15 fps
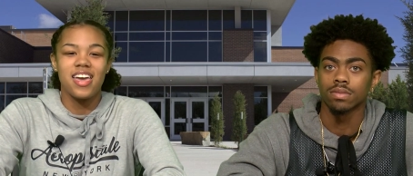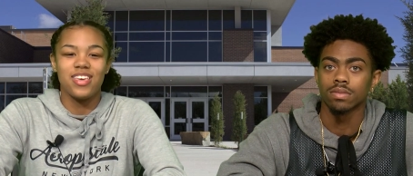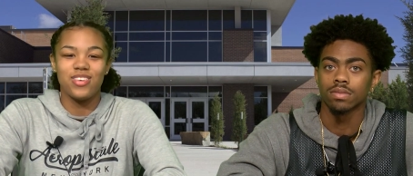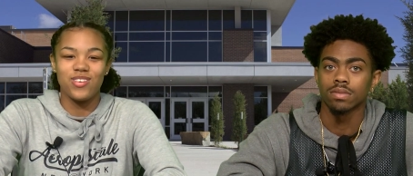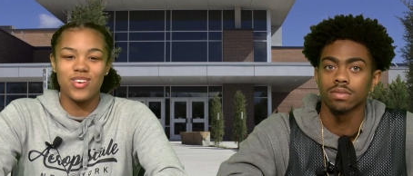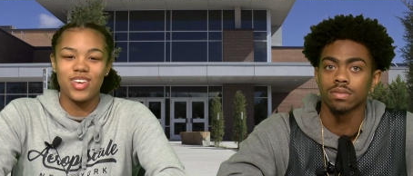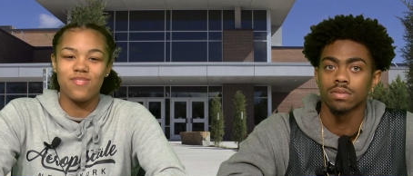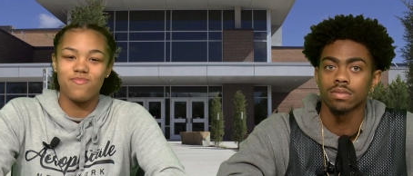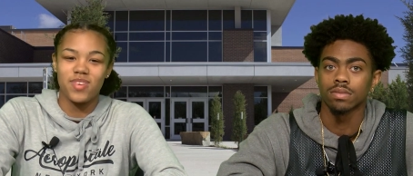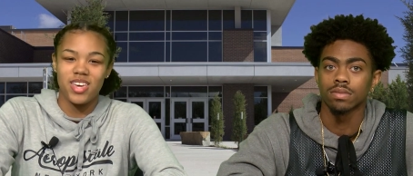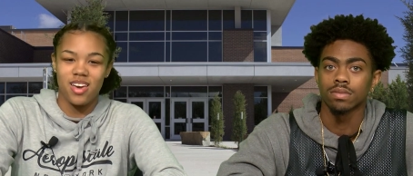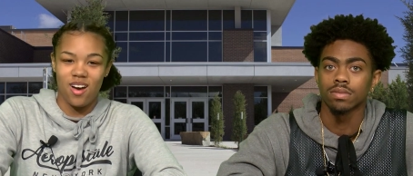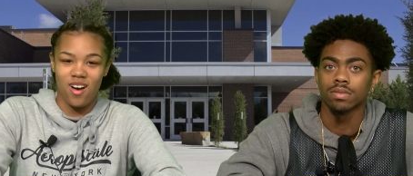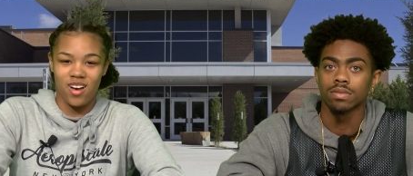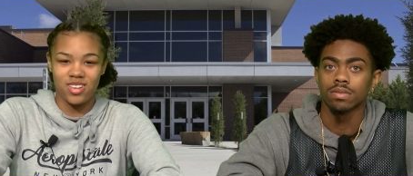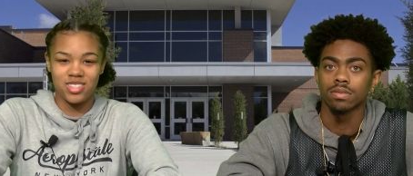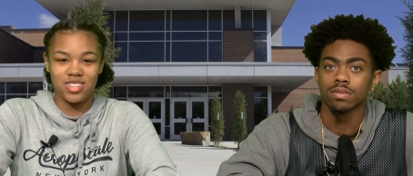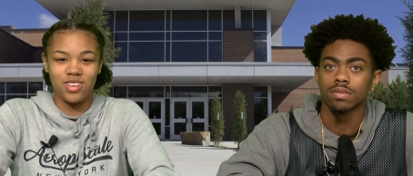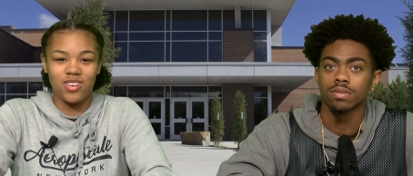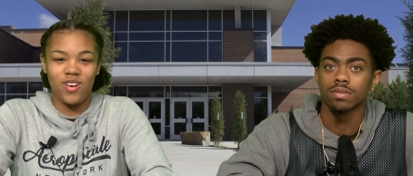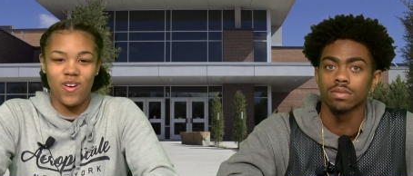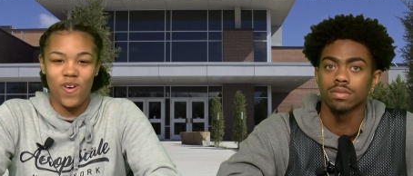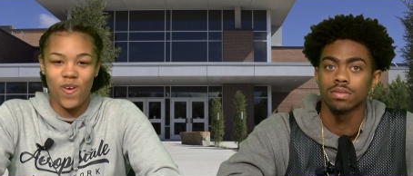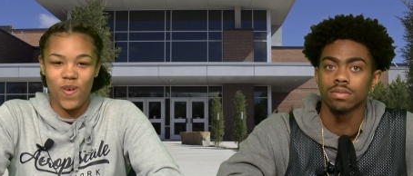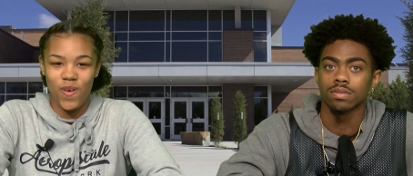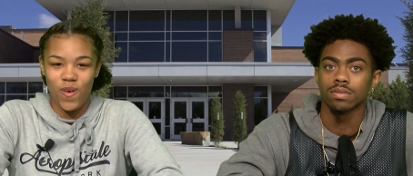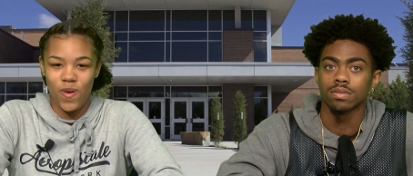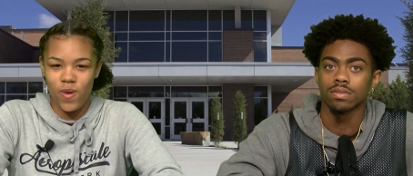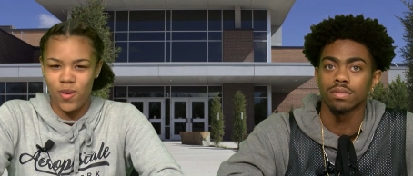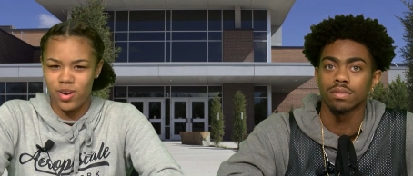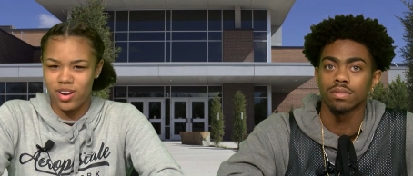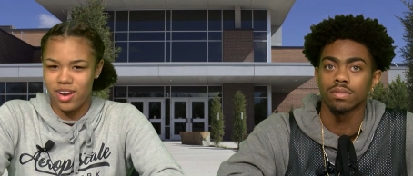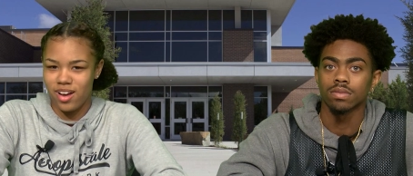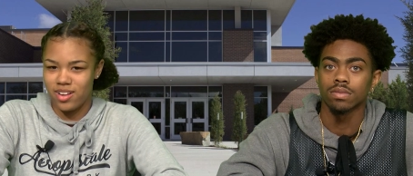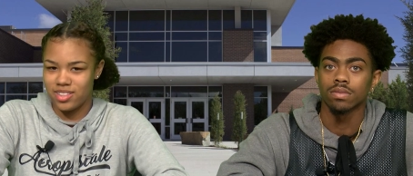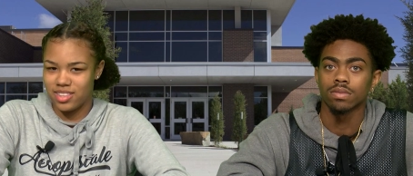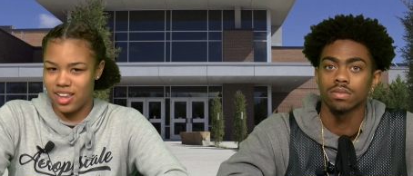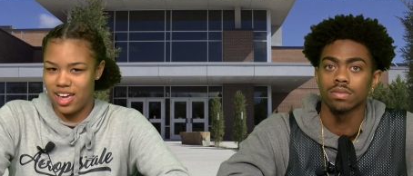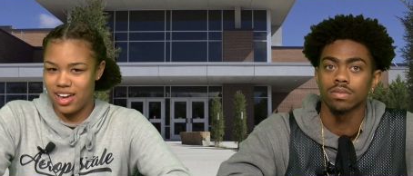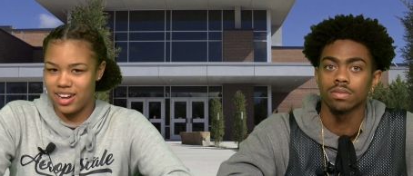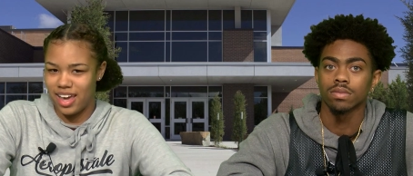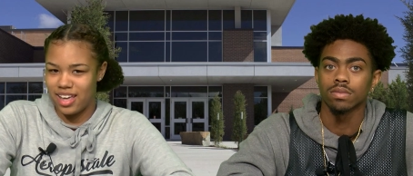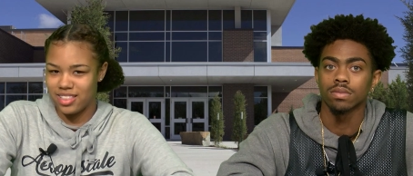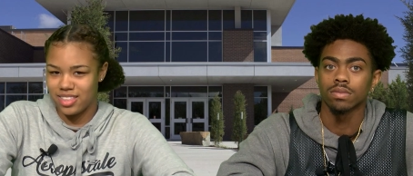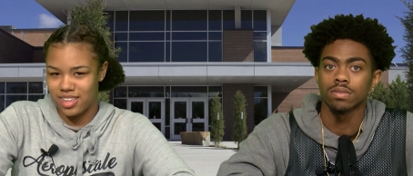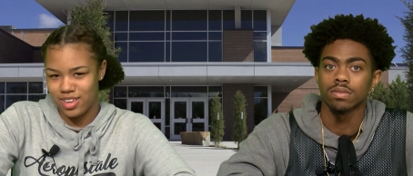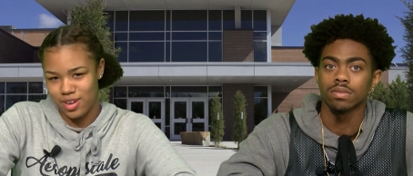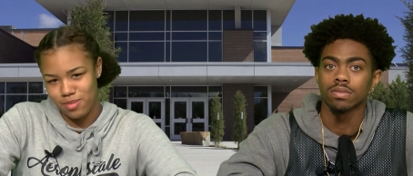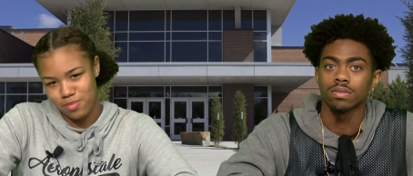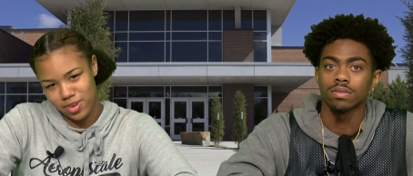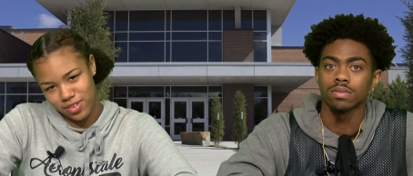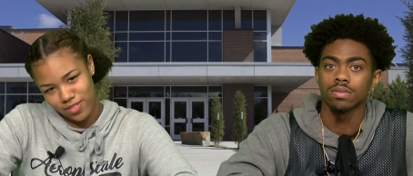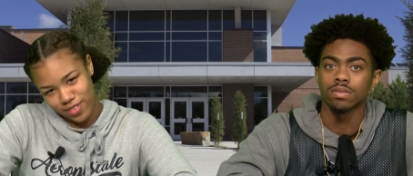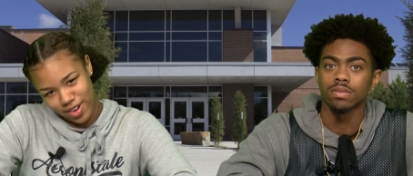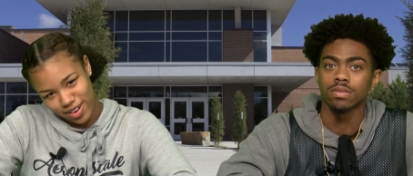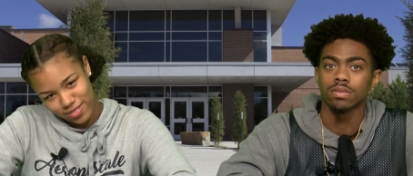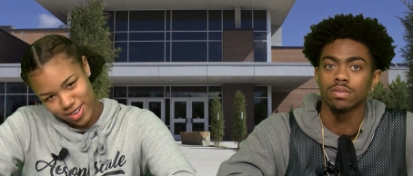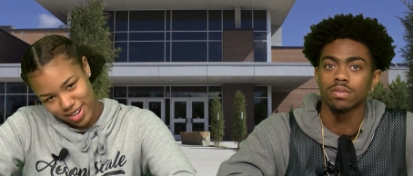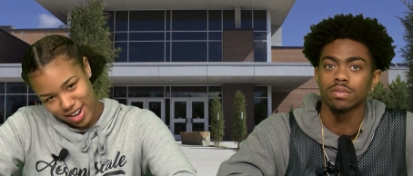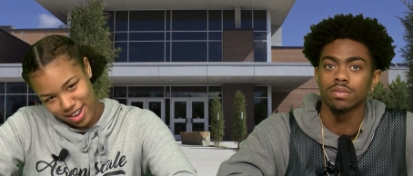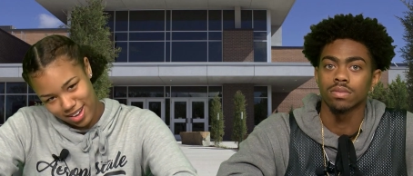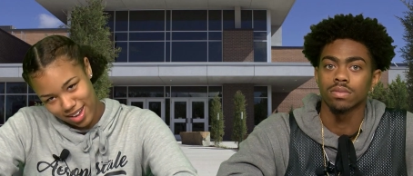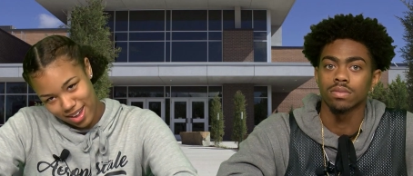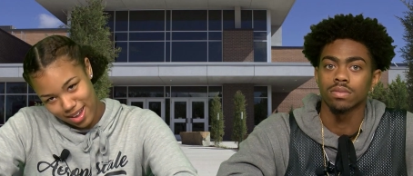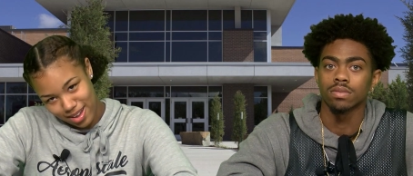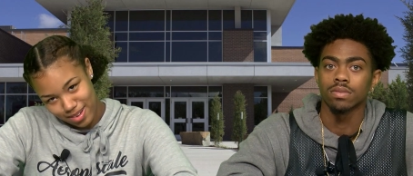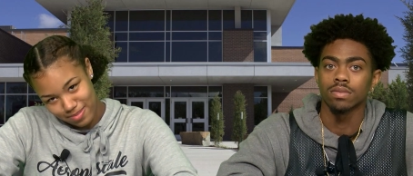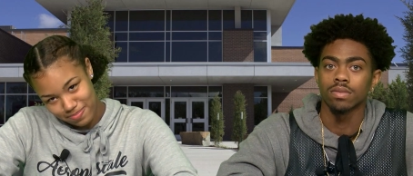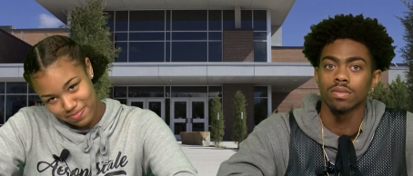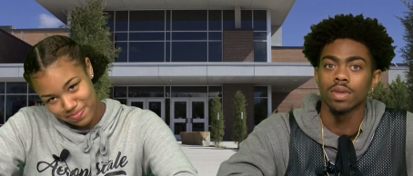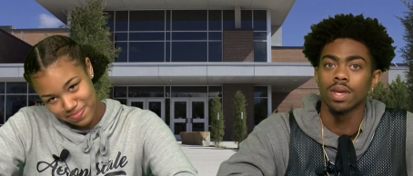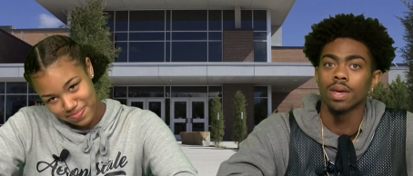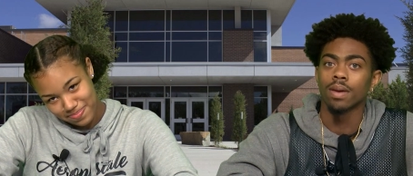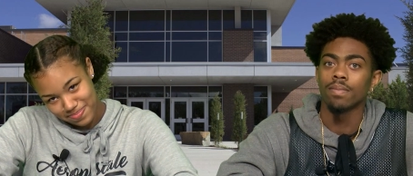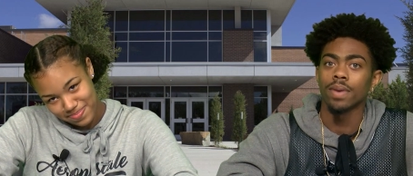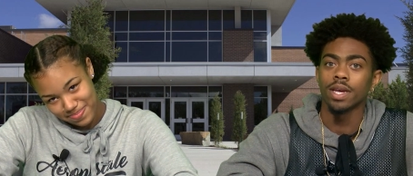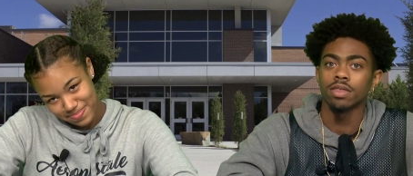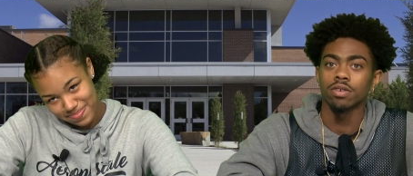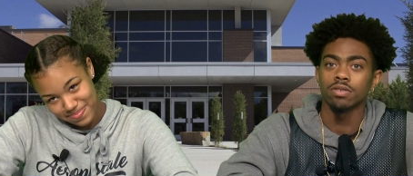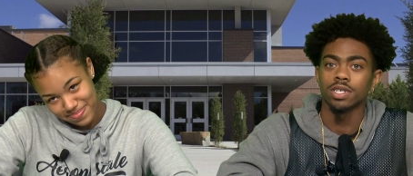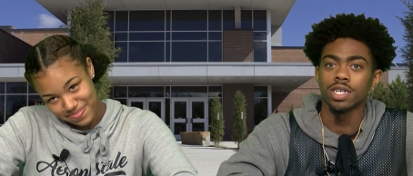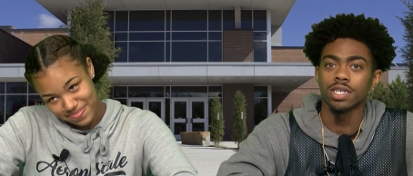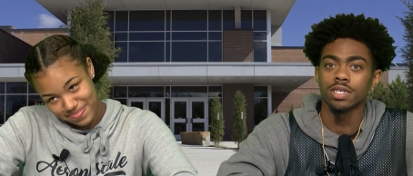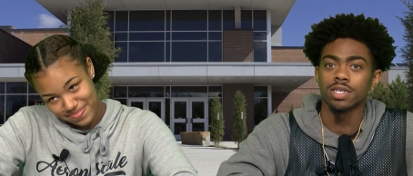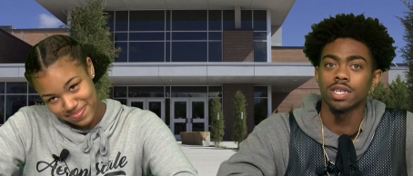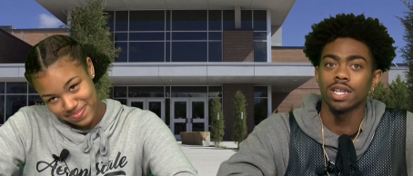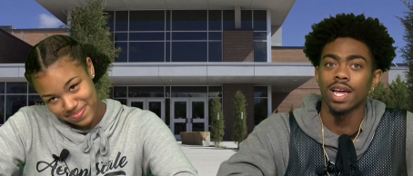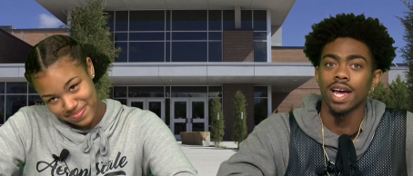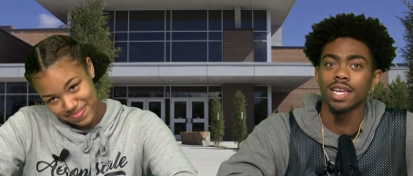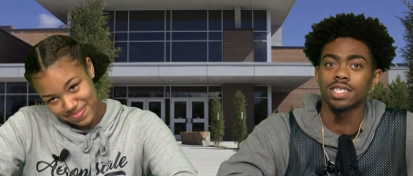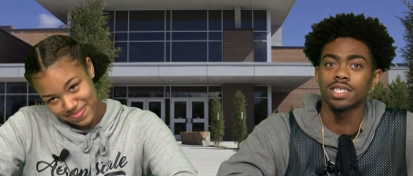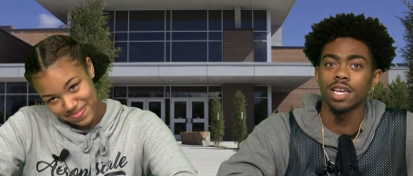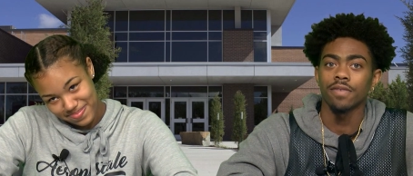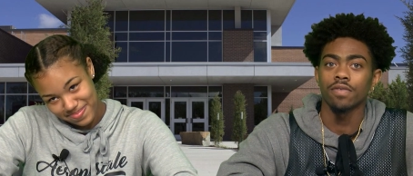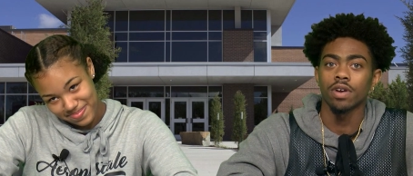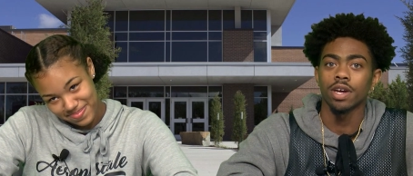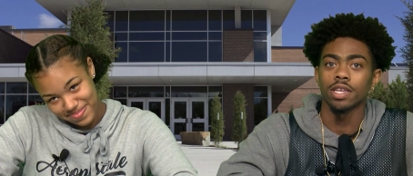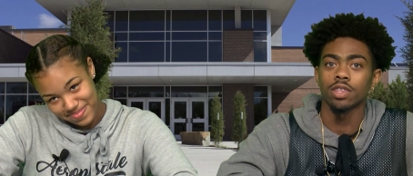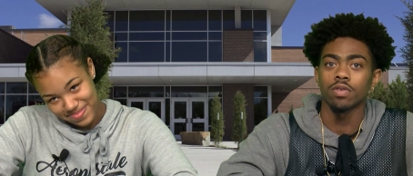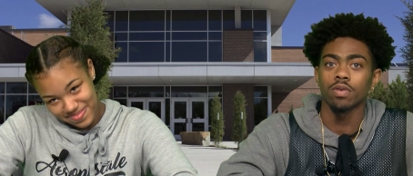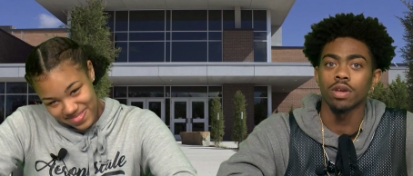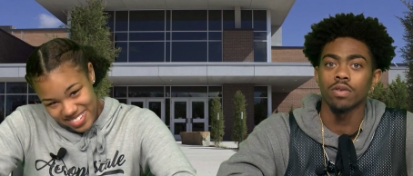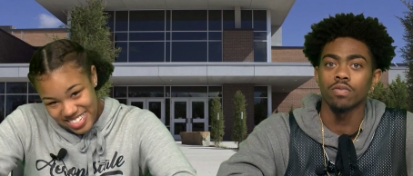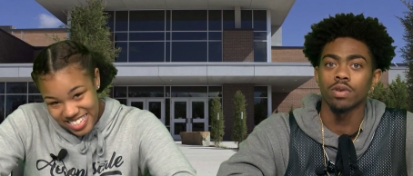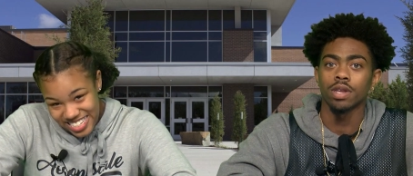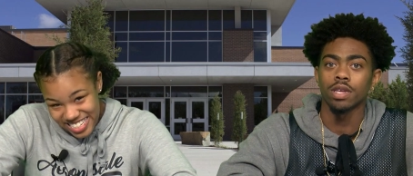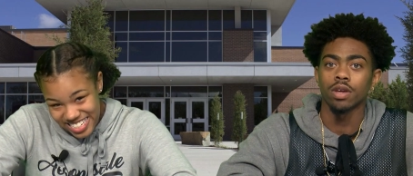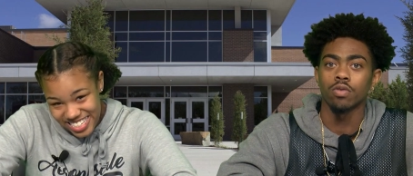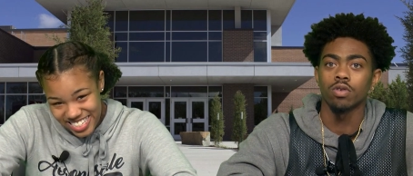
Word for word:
Speaker 1: You can be also order online at theyearbookforever.com.
Speaker 2: May 13th is the last day for 8th grade reading